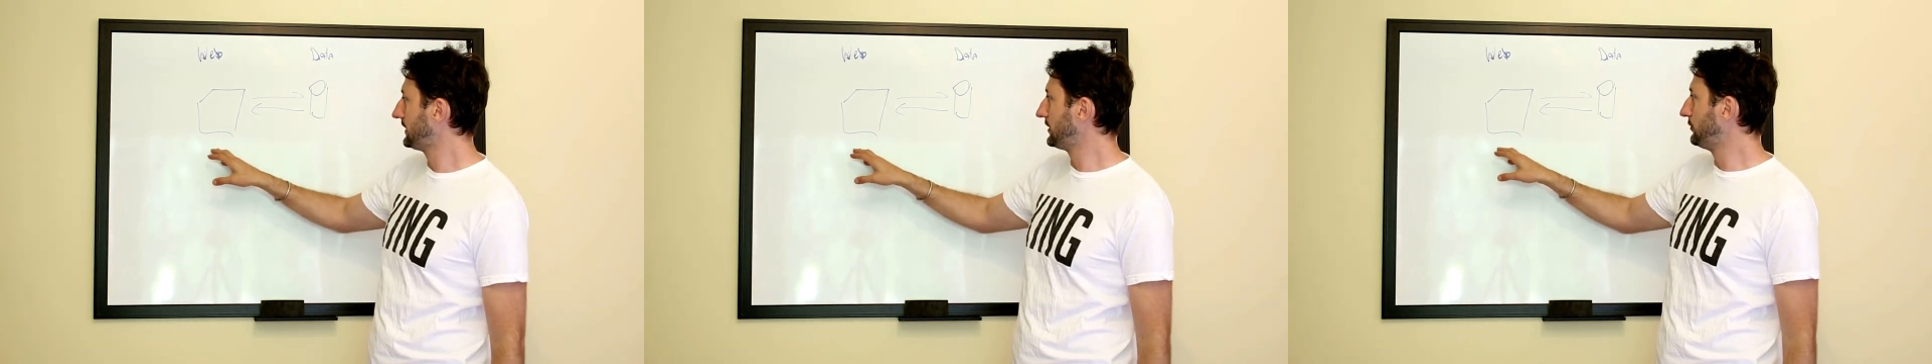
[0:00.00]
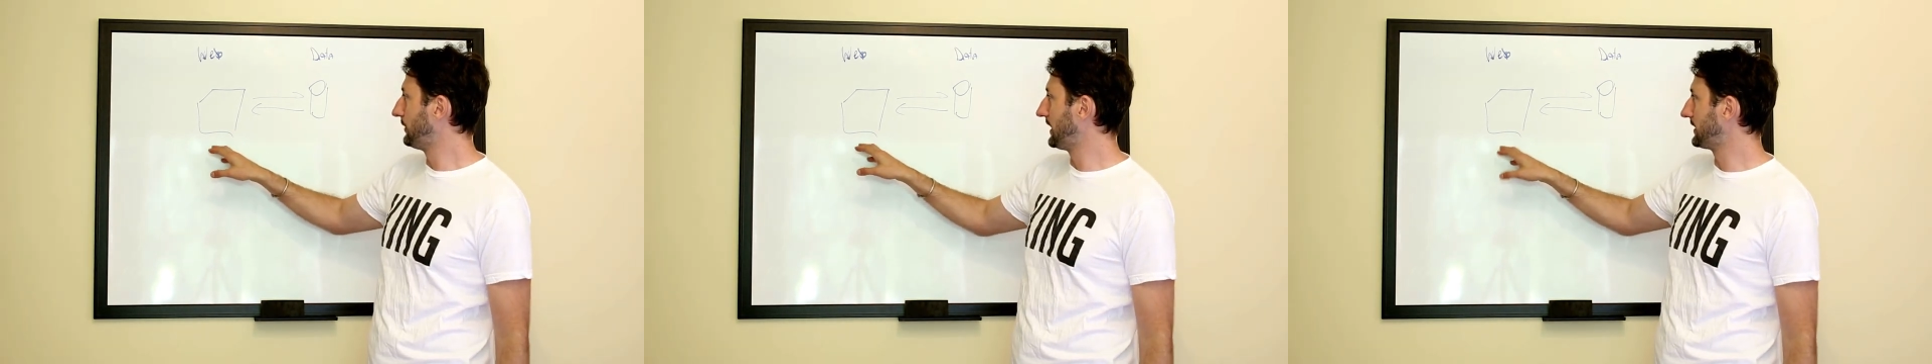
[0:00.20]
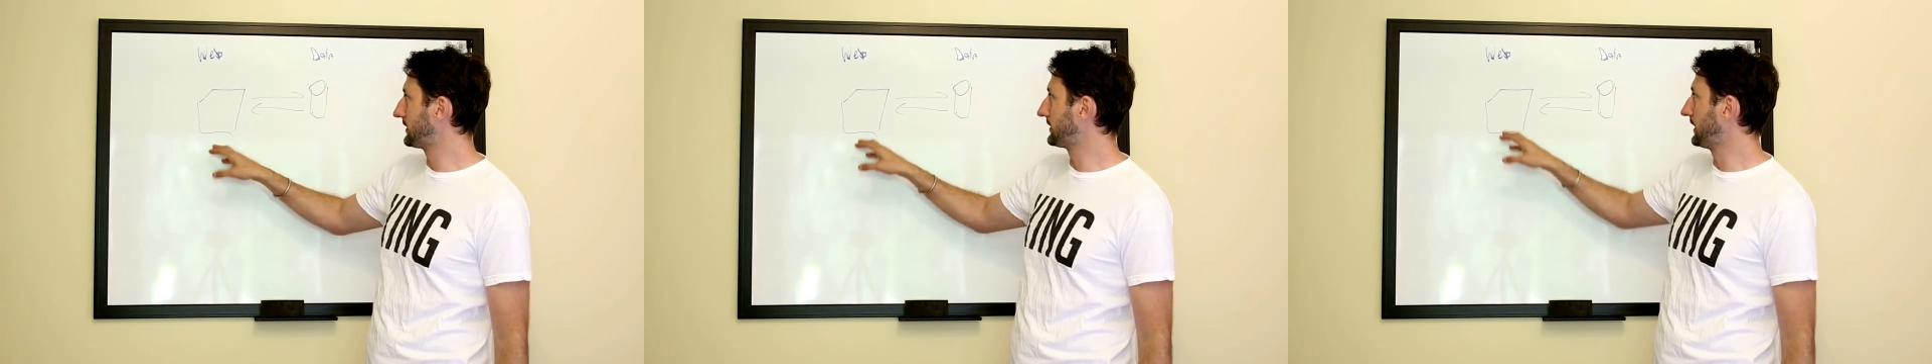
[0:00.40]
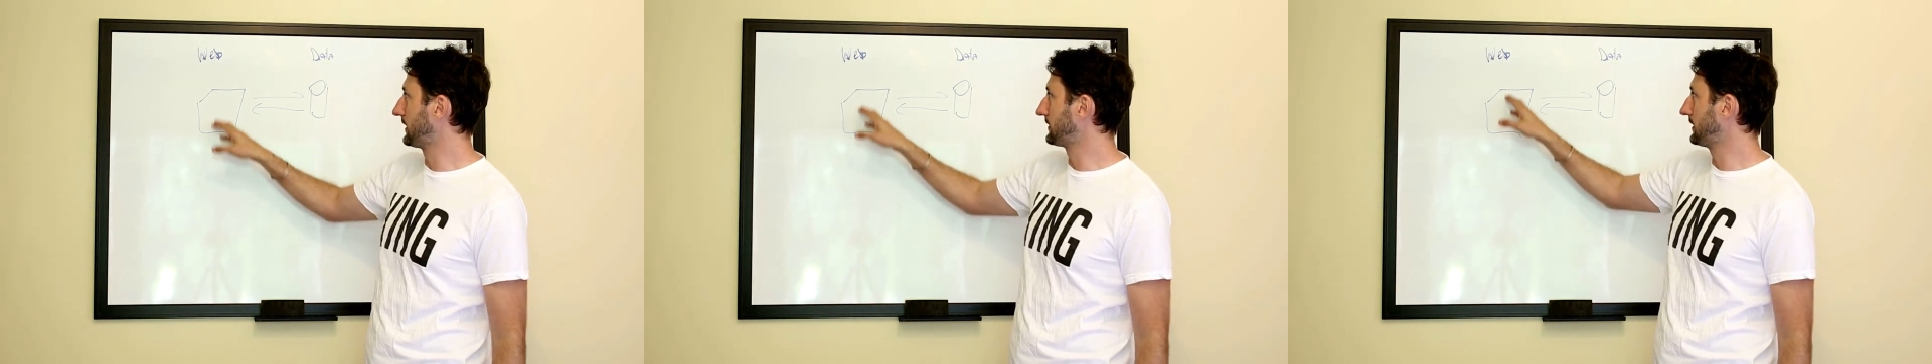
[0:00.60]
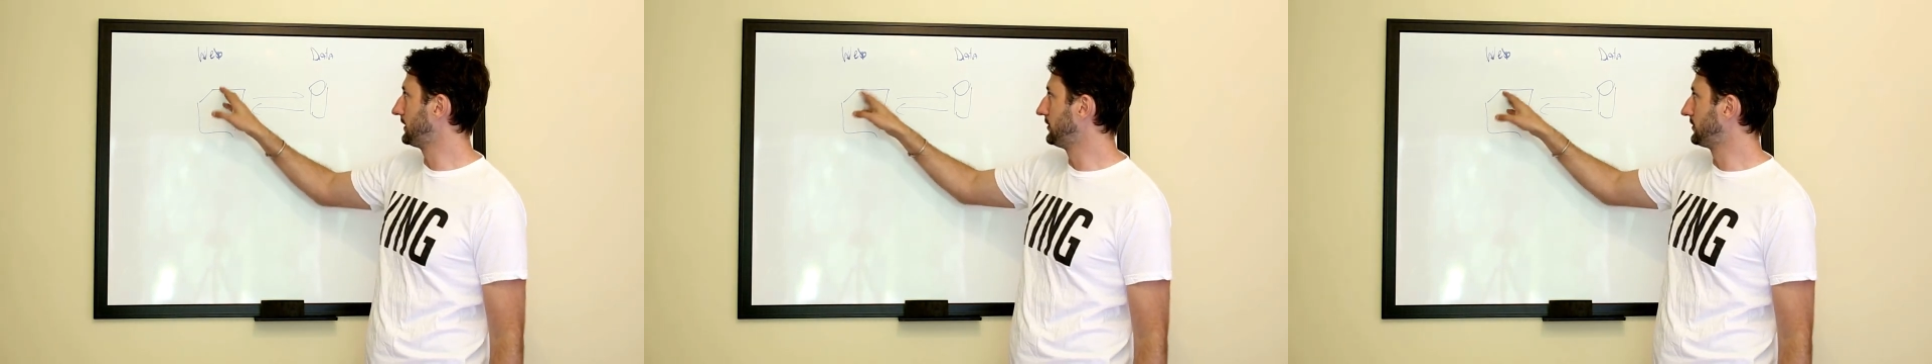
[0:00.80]
you might
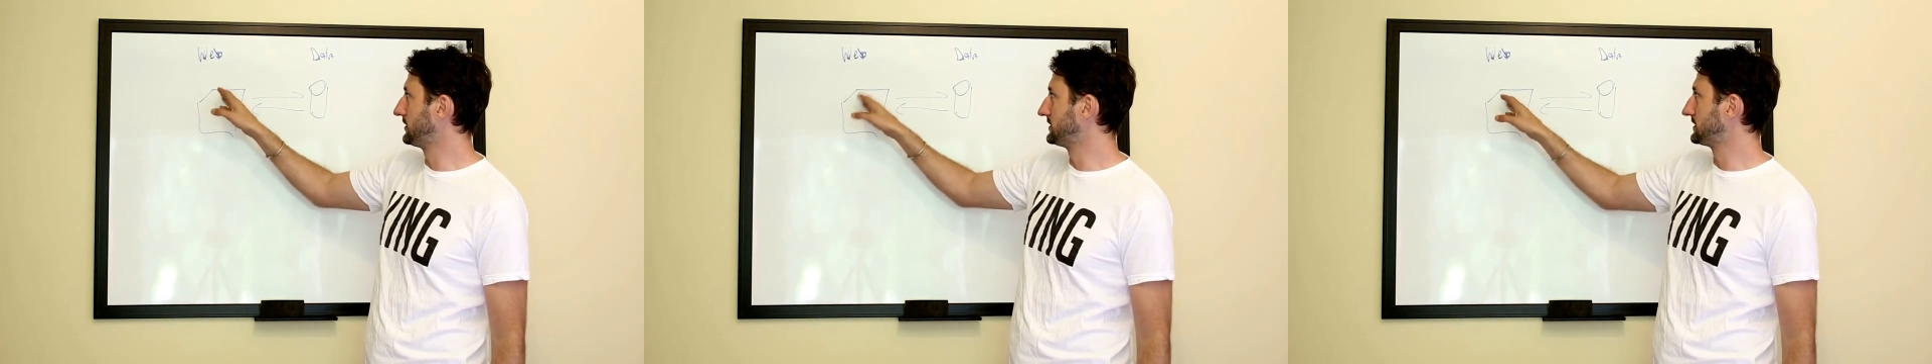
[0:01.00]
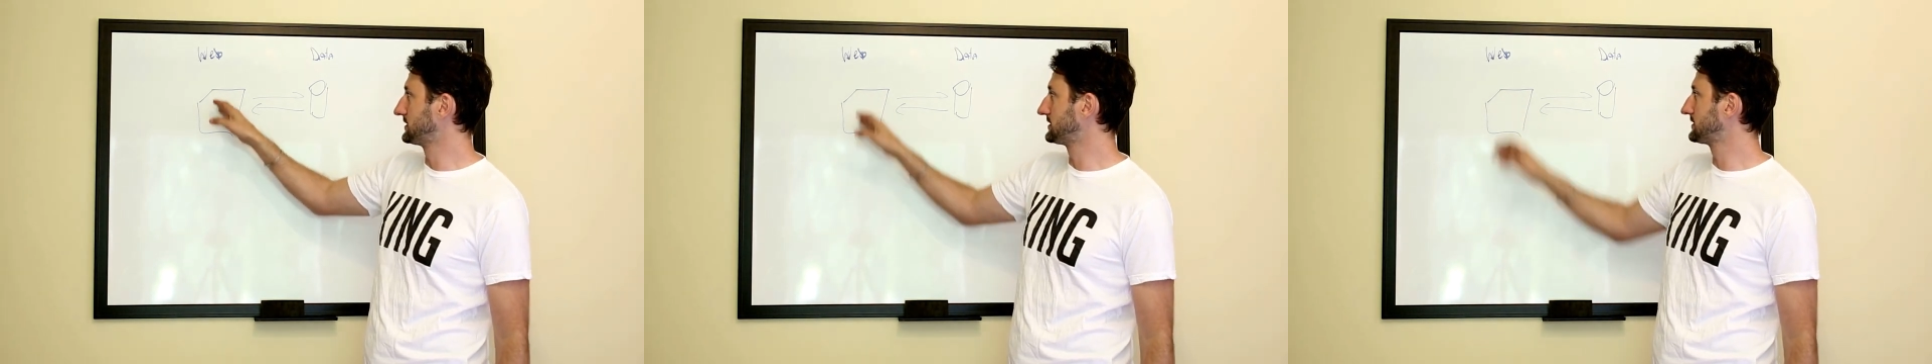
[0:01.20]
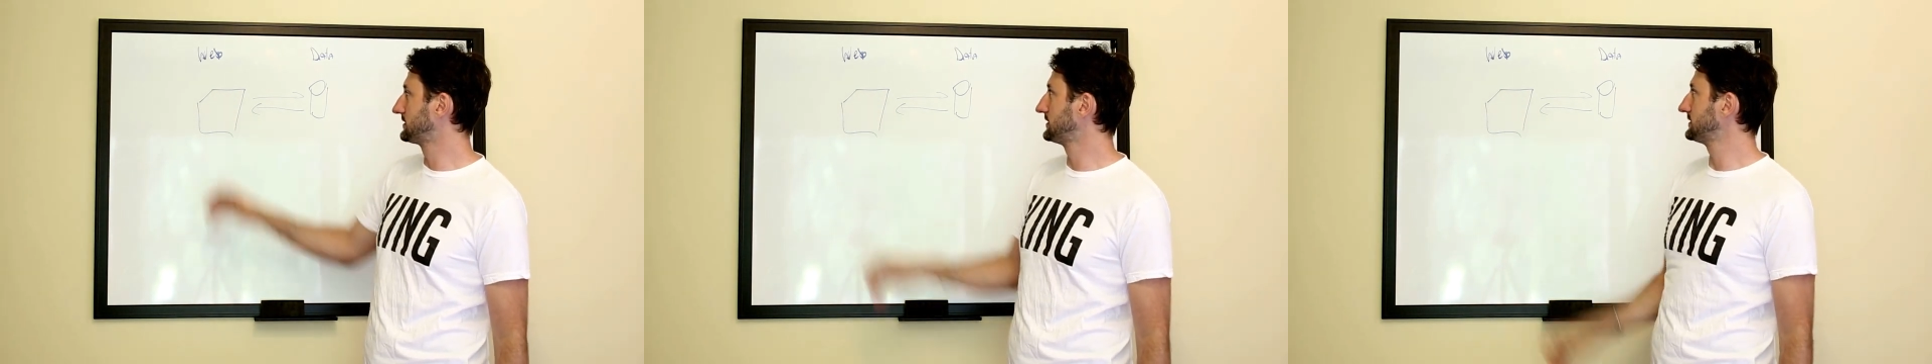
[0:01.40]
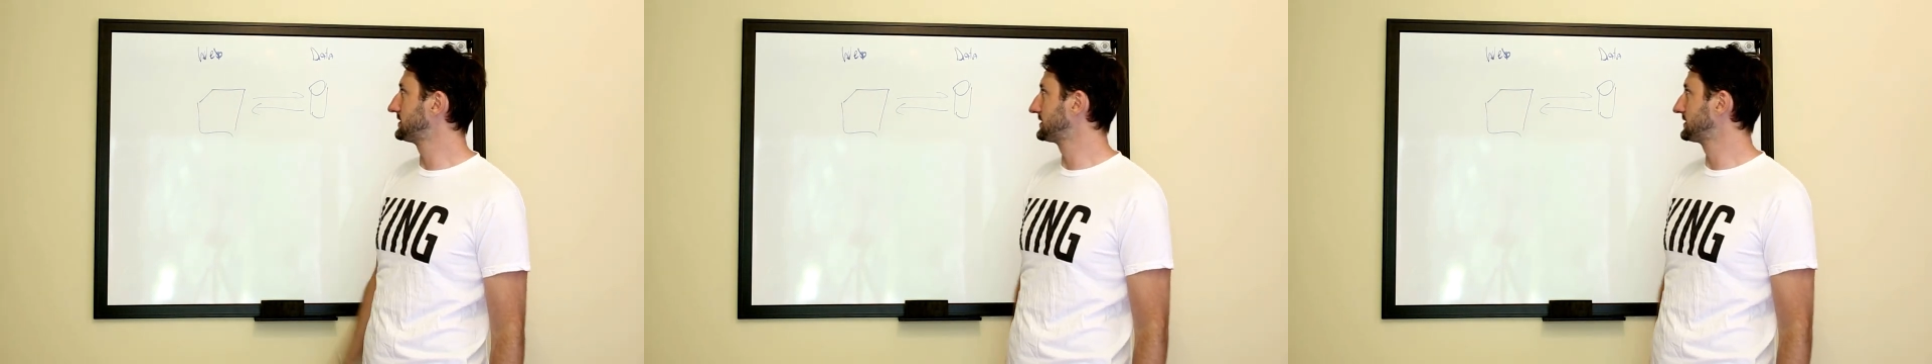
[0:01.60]
think that you can just